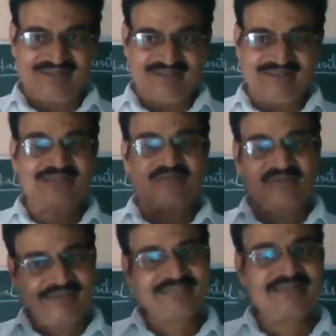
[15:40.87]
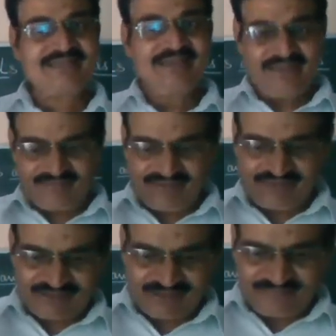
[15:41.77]
in the white
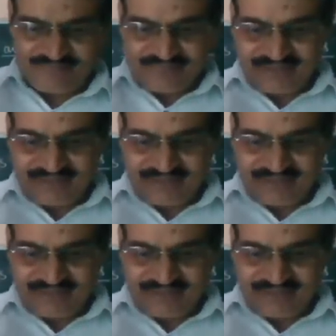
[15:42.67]
marble